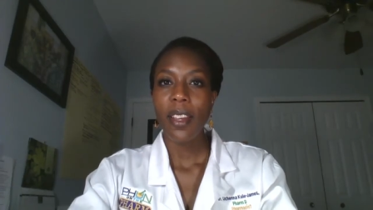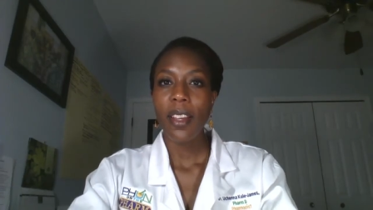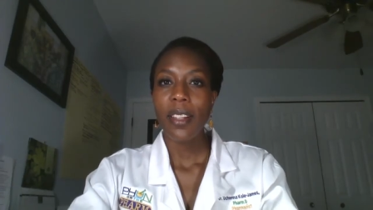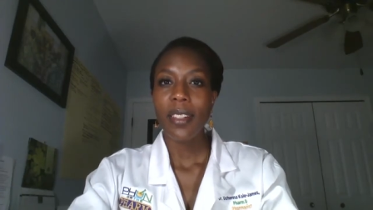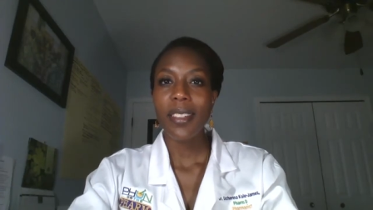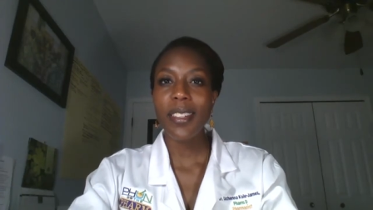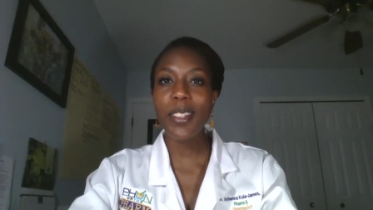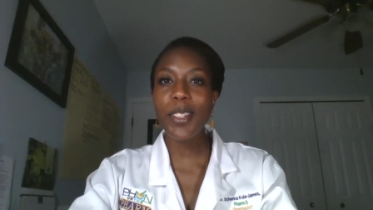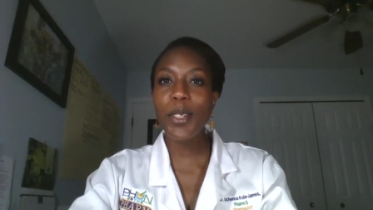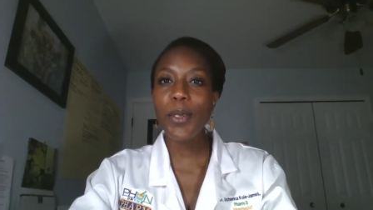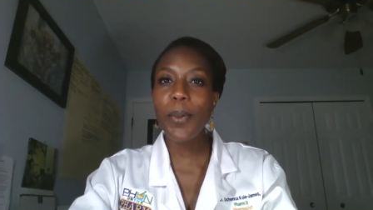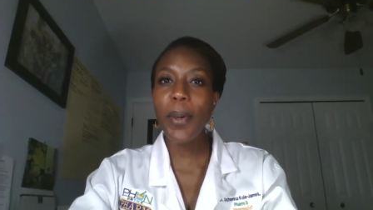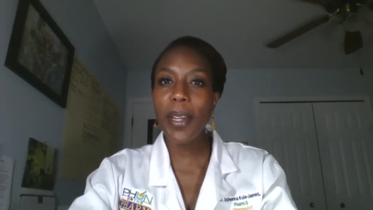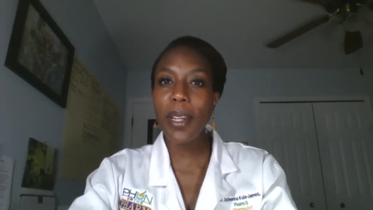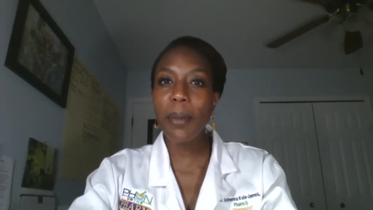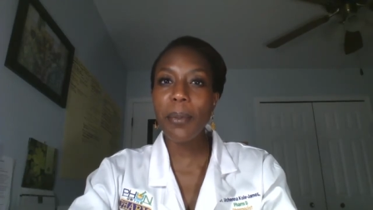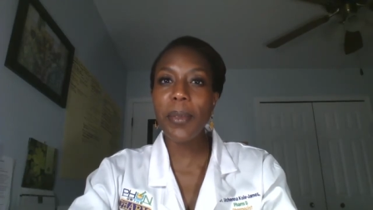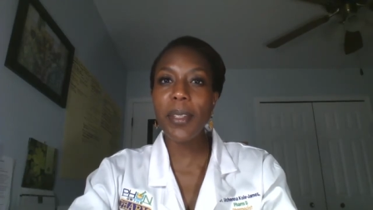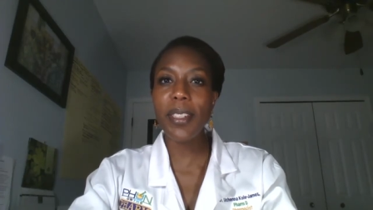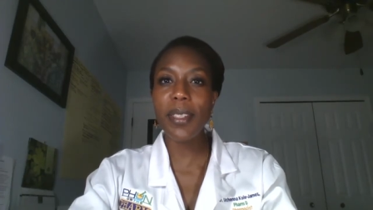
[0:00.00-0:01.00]
Did you
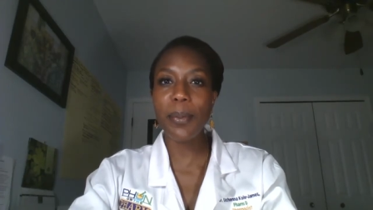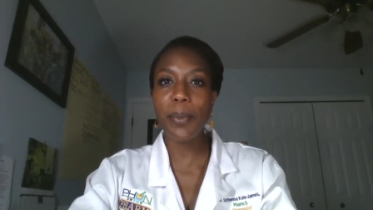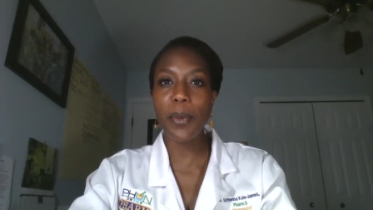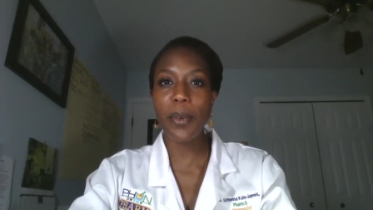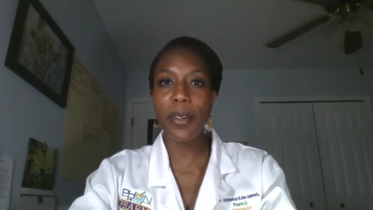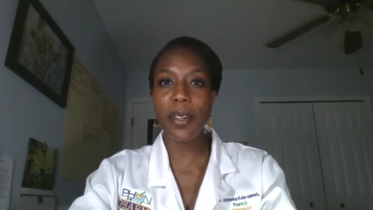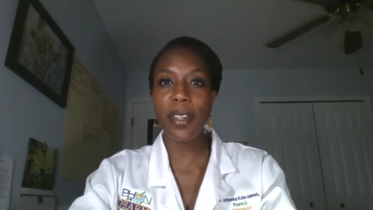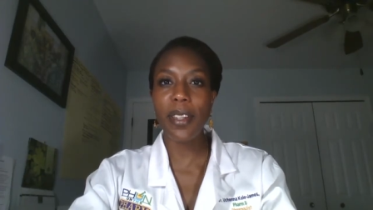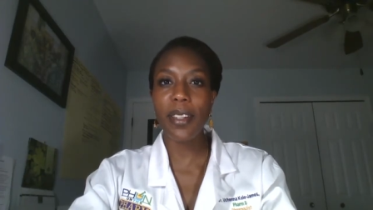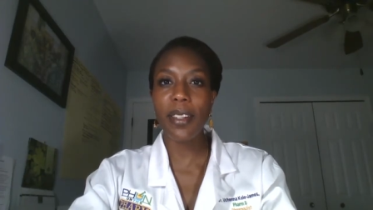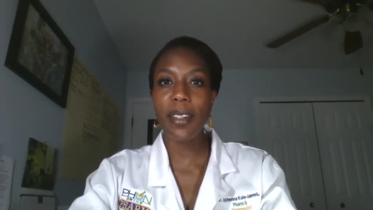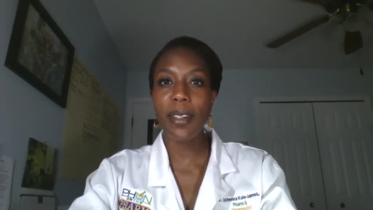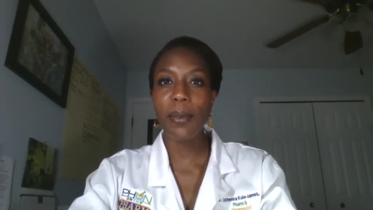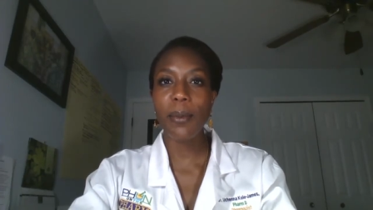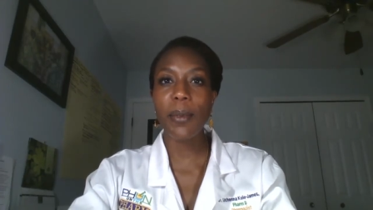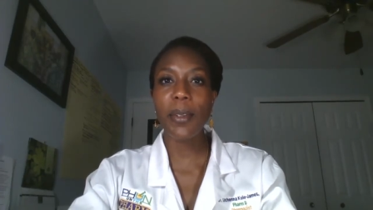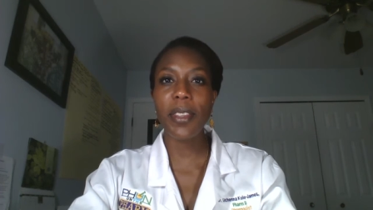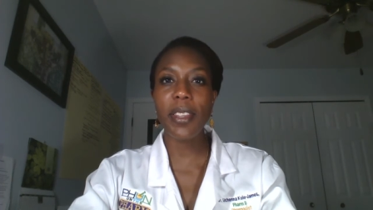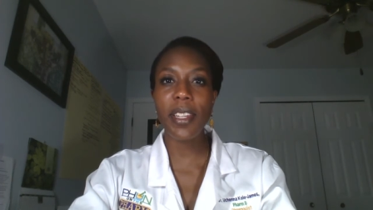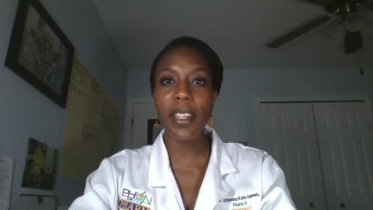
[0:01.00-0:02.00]
wake up this morning
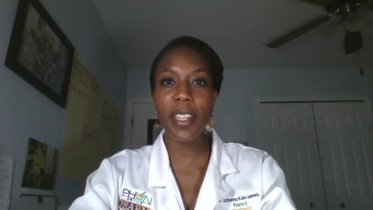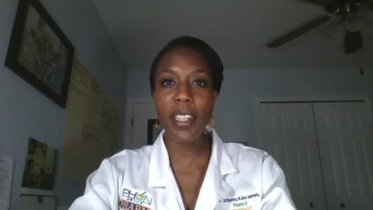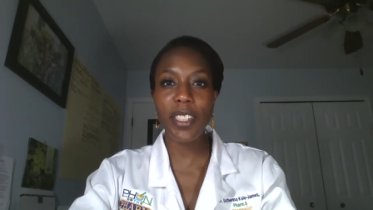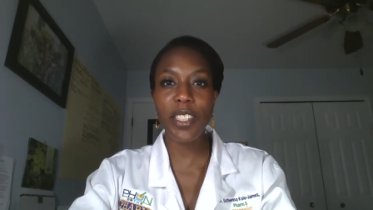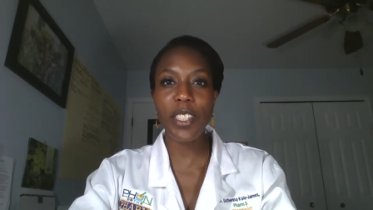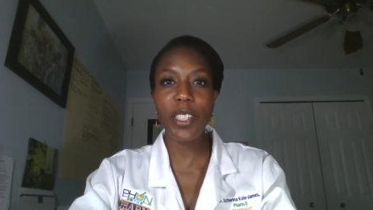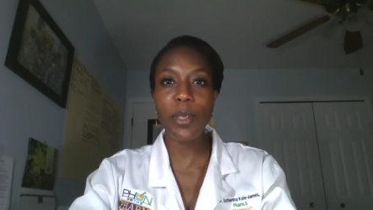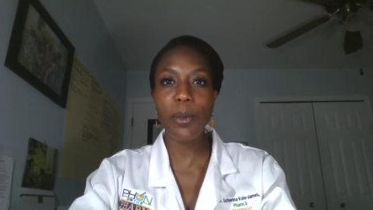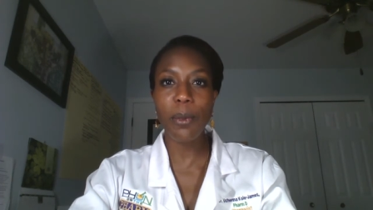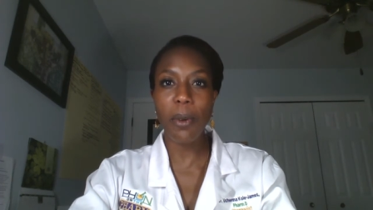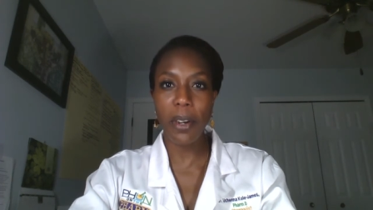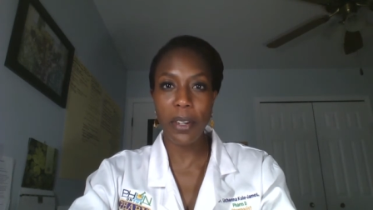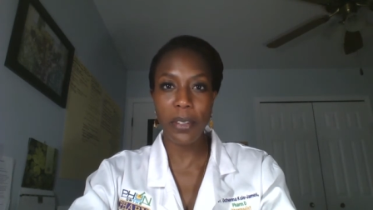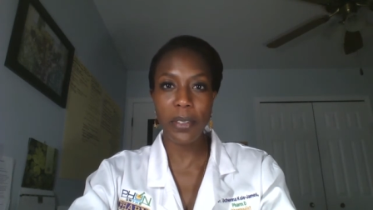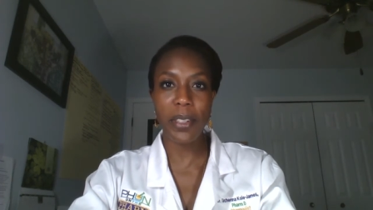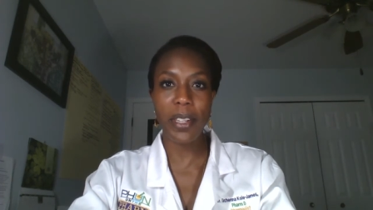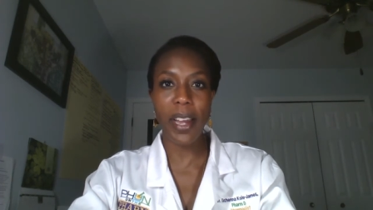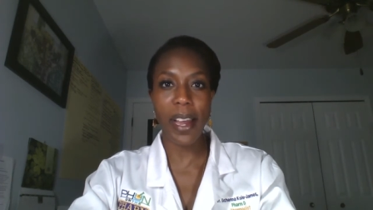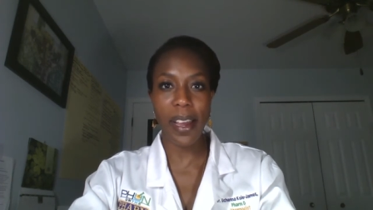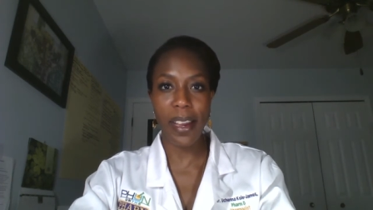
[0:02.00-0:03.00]
with itchy,
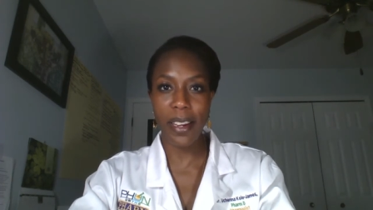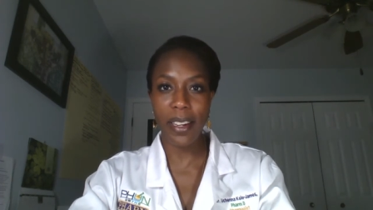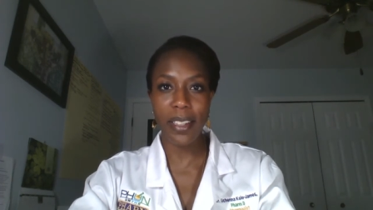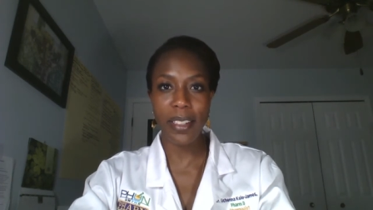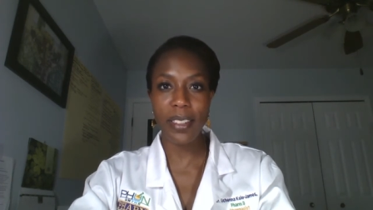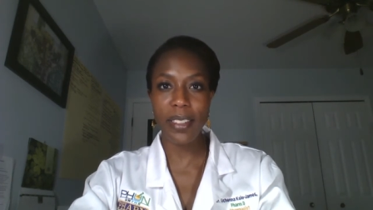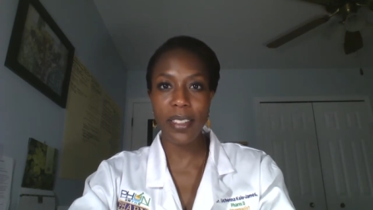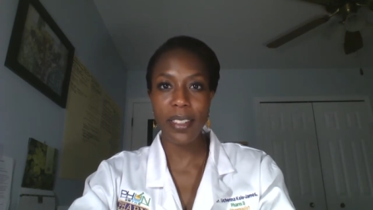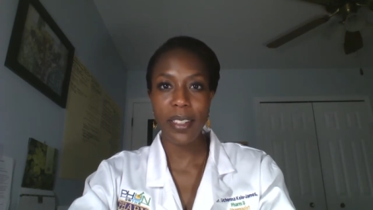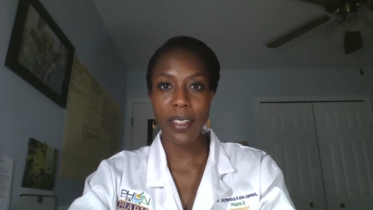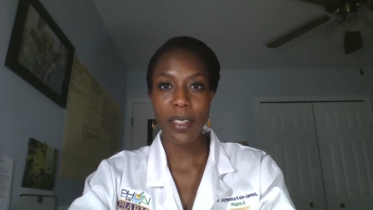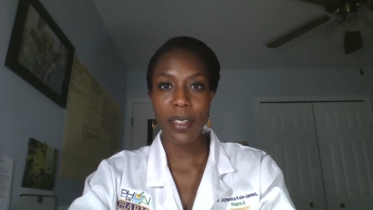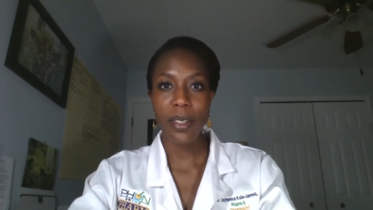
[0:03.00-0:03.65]
watery eyes,